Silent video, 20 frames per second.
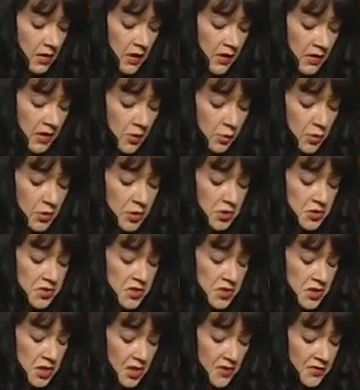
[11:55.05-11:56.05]
And then when you
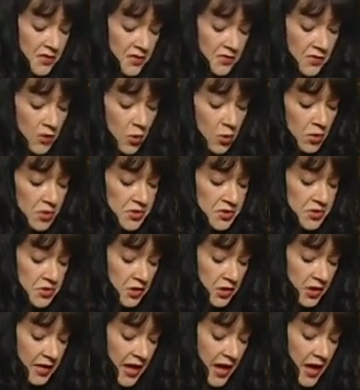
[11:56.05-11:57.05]
serve it, of course, you
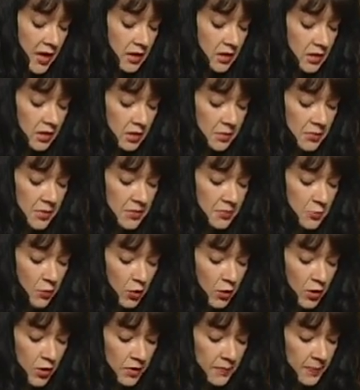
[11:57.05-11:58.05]
can add a little bit
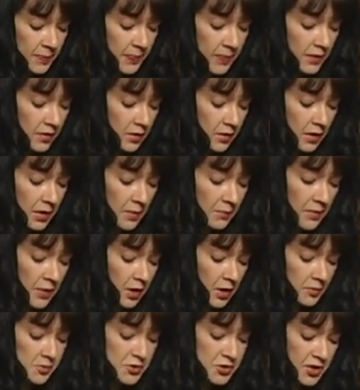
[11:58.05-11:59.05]
more
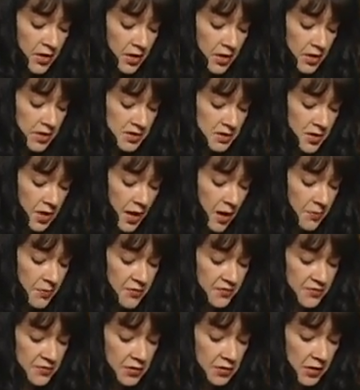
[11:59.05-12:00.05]
Parmesan on top
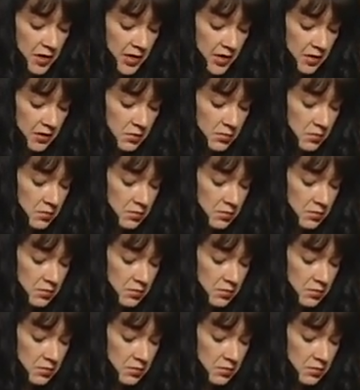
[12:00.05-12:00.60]
if you like.